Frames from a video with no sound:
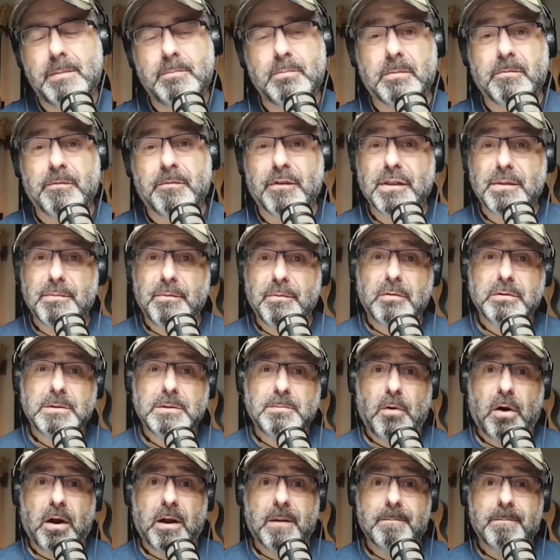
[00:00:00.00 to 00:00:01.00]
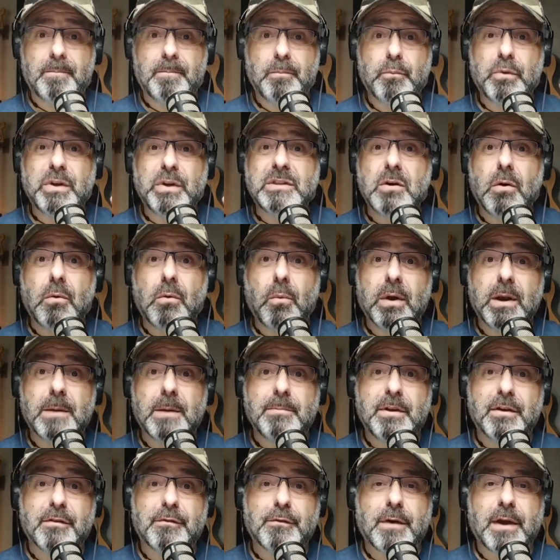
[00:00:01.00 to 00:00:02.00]
but for the most part, we don't want to
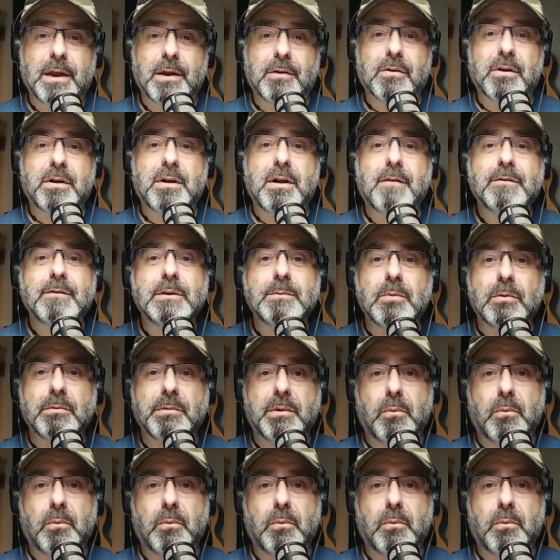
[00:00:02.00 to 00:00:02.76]
be afraid or uncomfortable.